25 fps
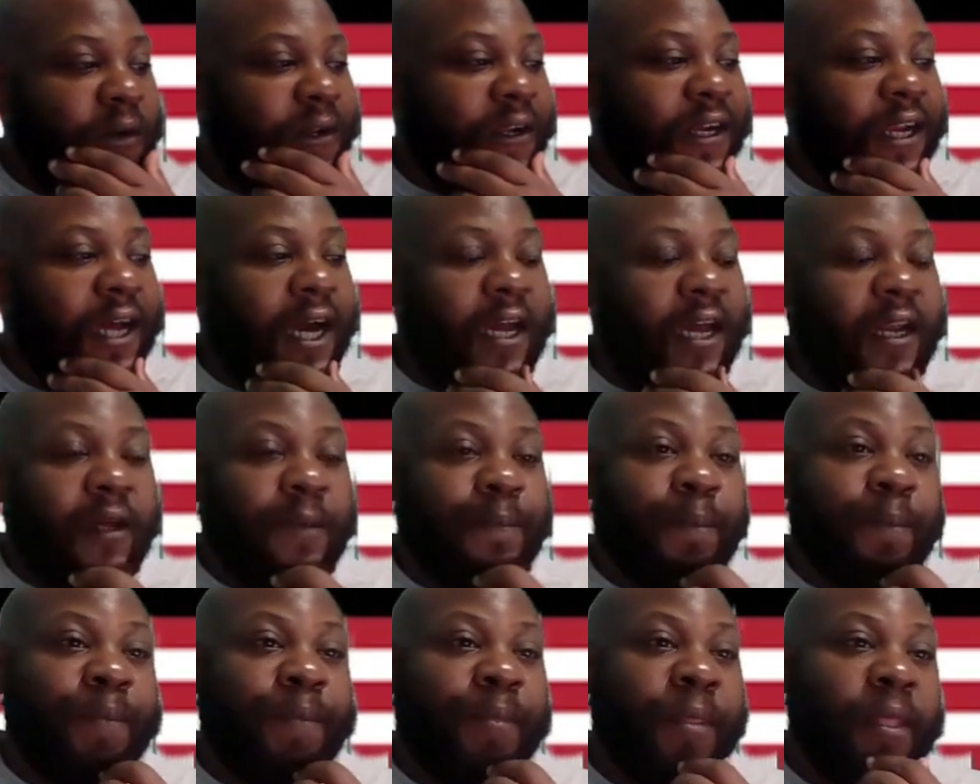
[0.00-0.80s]
A lot
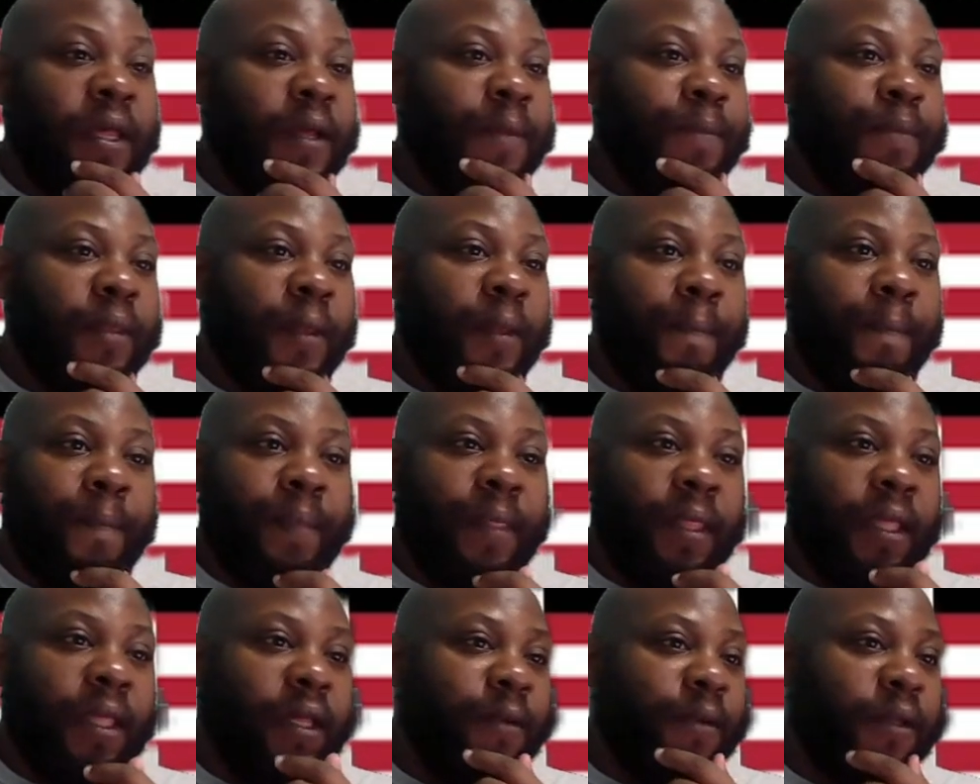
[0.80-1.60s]
of the
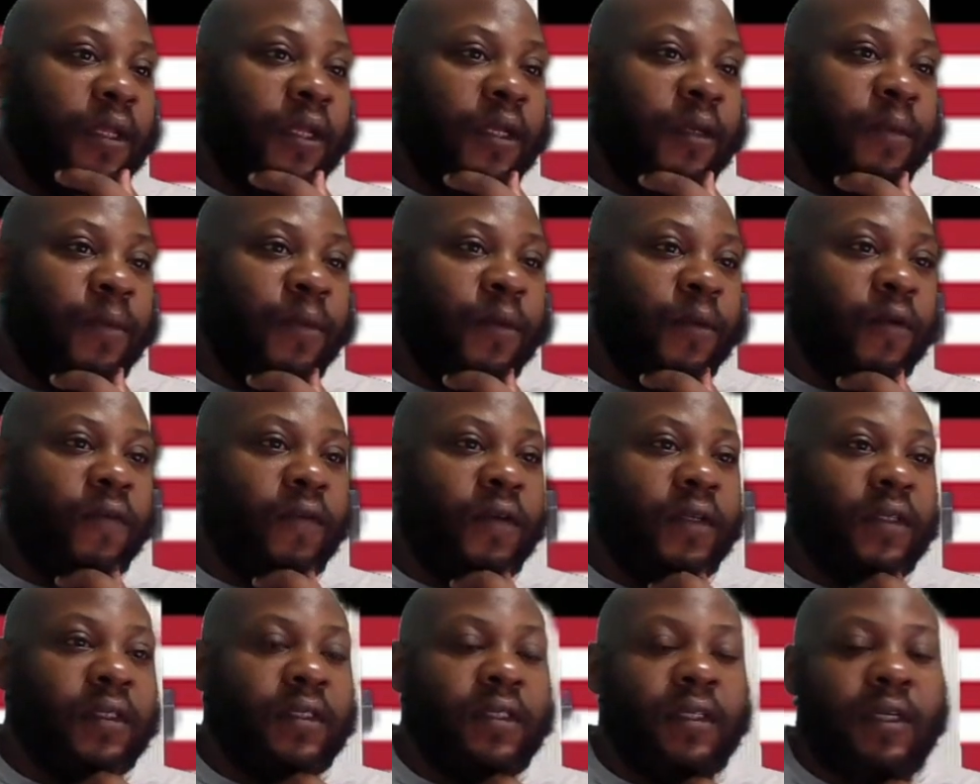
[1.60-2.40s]

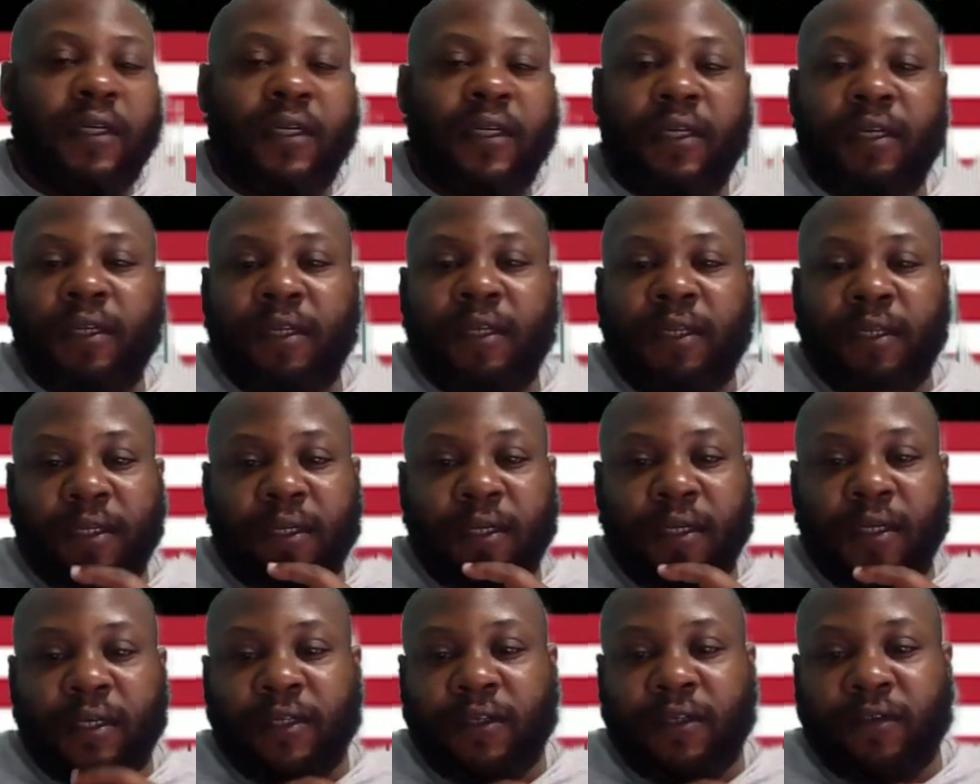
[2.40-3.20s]
immigrants are in this
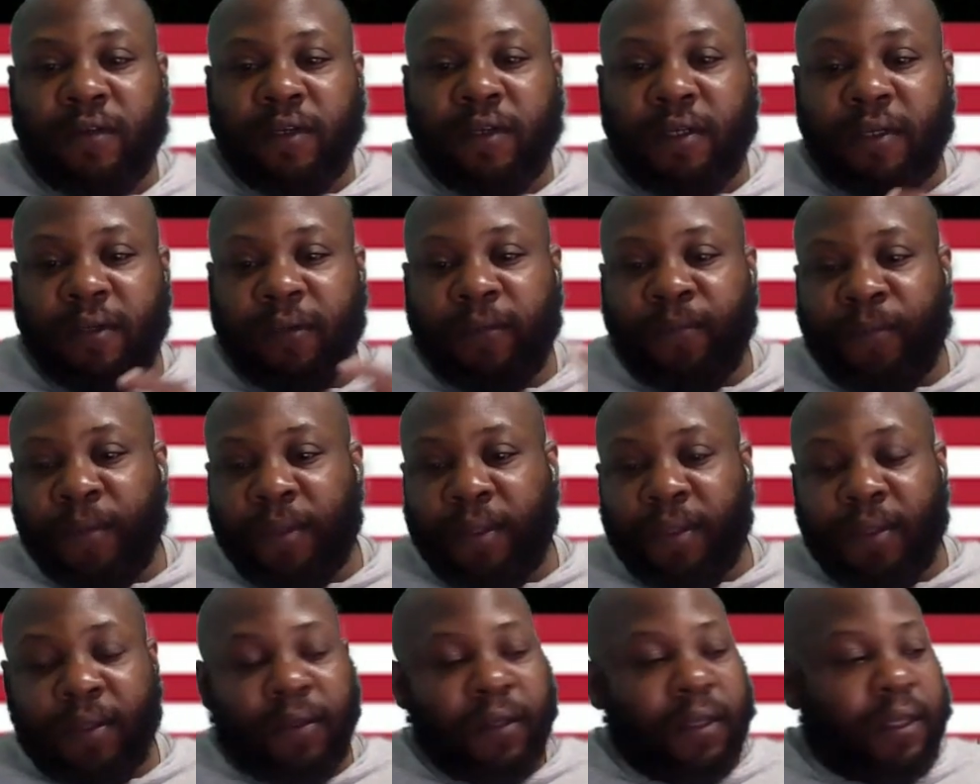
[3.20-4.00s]
country,
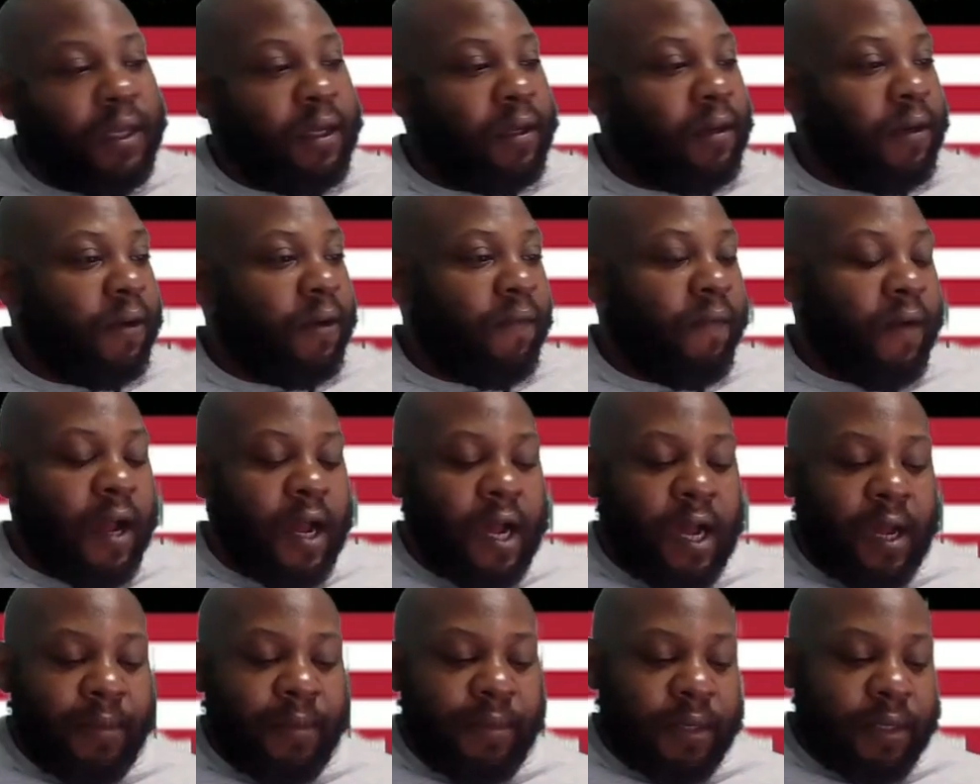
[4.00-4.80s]
killing,
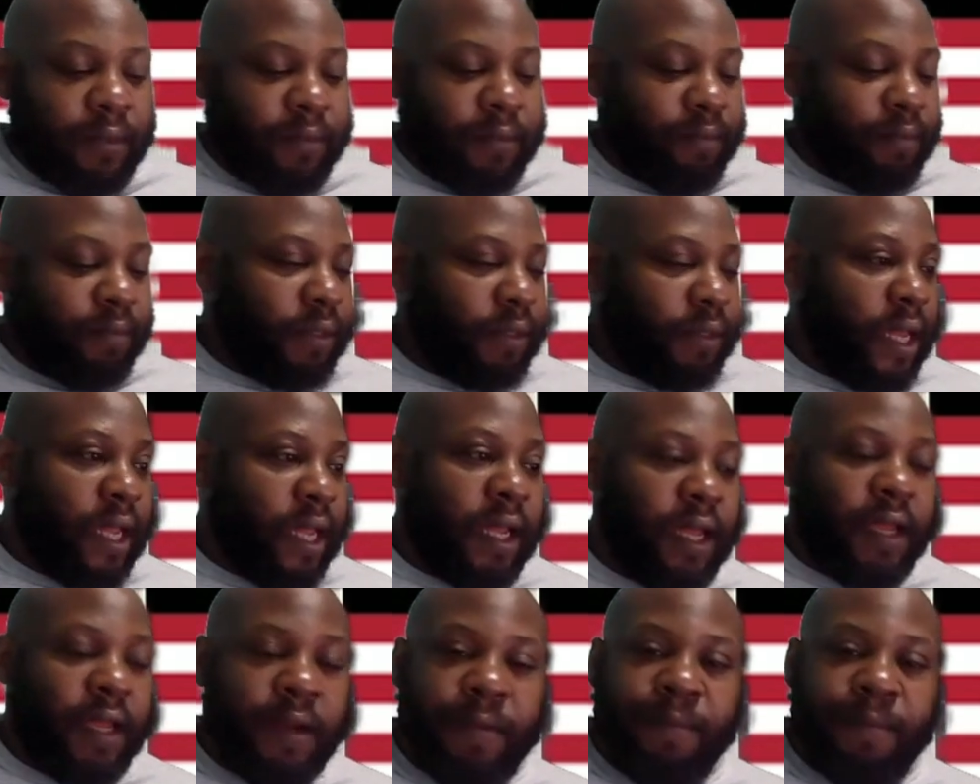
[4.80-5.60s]
robbing,
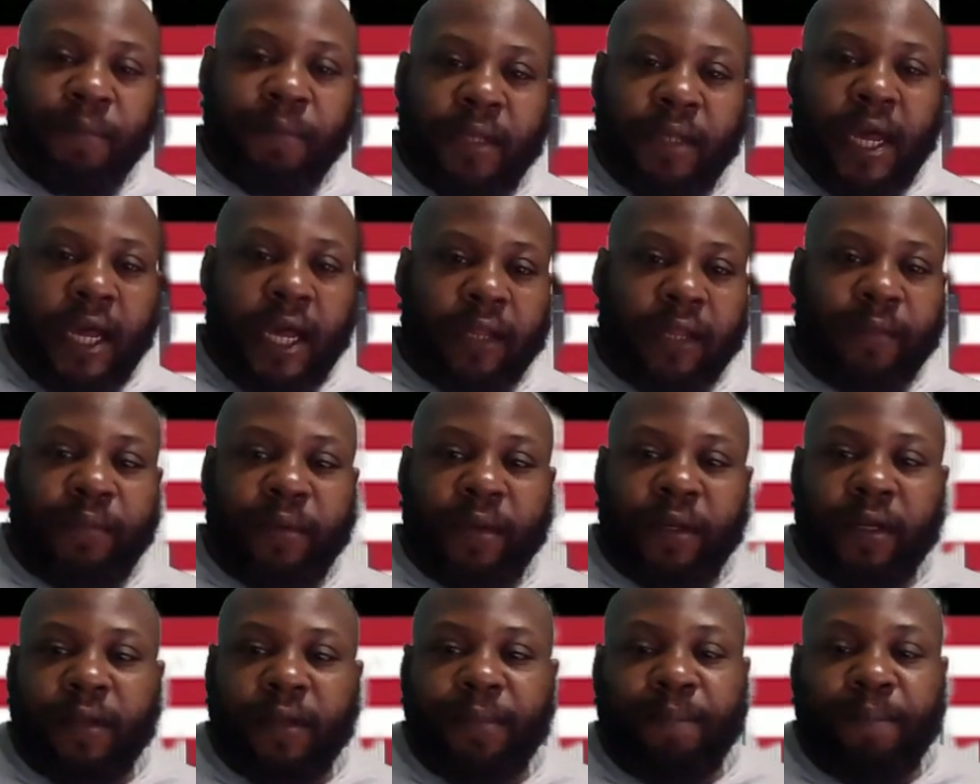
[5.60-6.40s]
taking
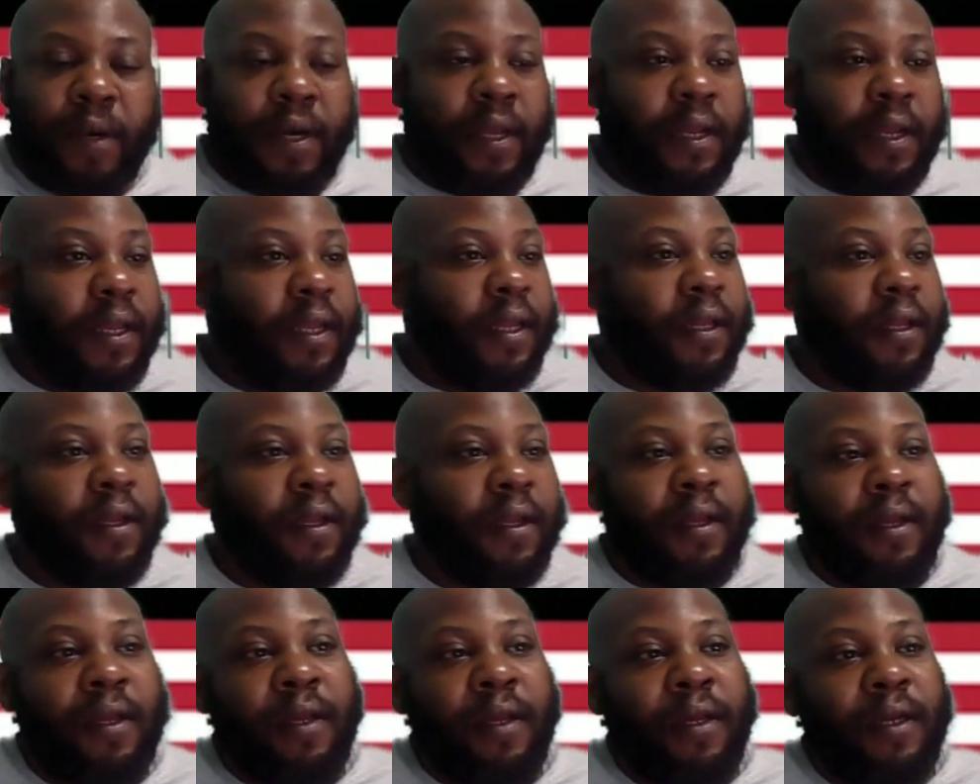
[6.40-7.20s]
taxpayer money
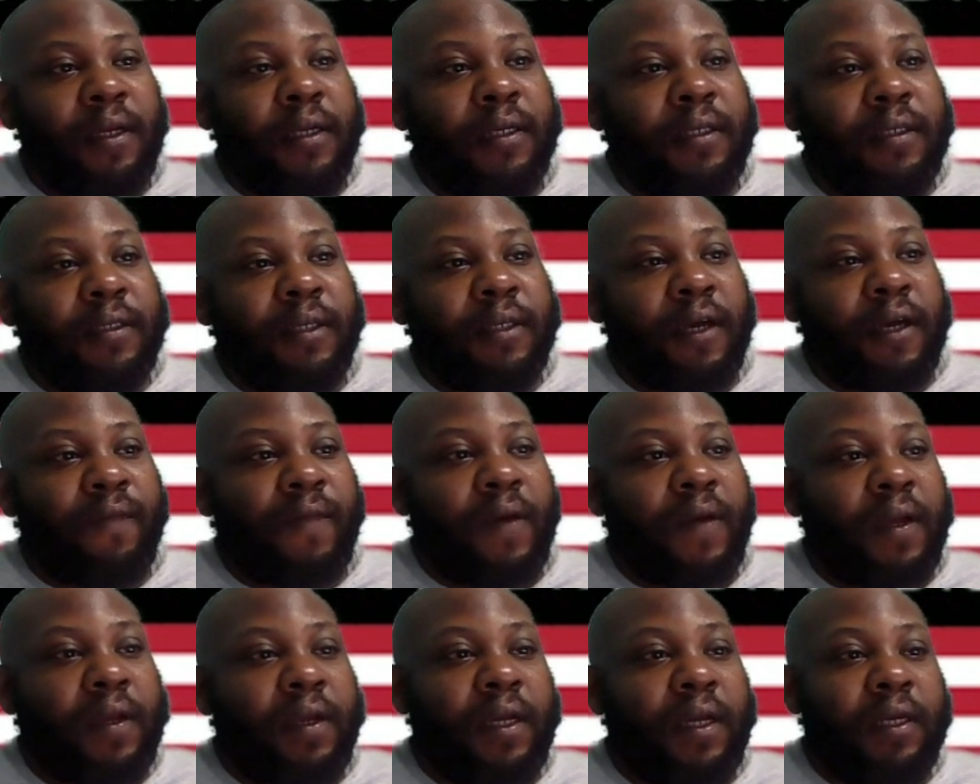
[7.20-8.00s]
and stuff
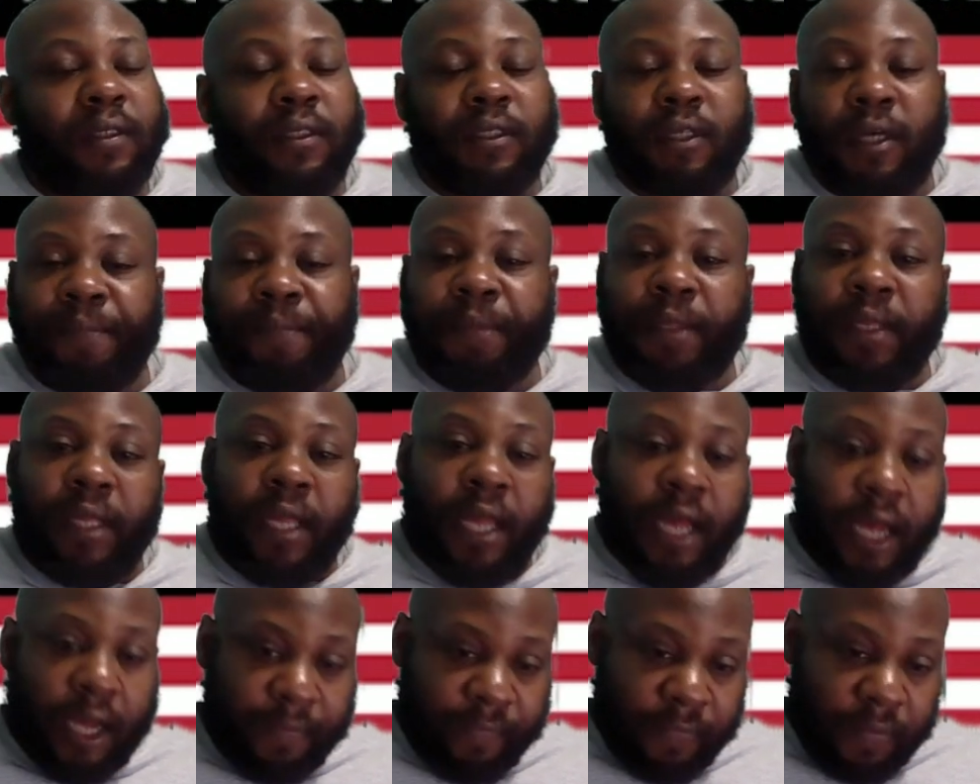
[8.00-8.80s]
like that. Something
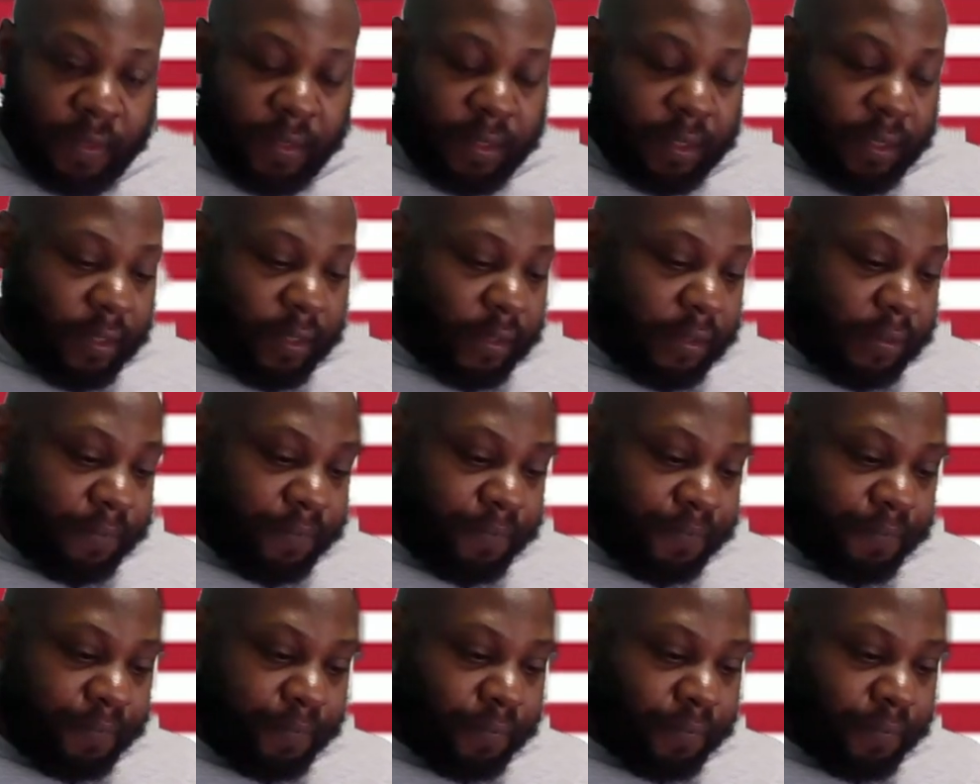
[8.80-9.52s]
have to give.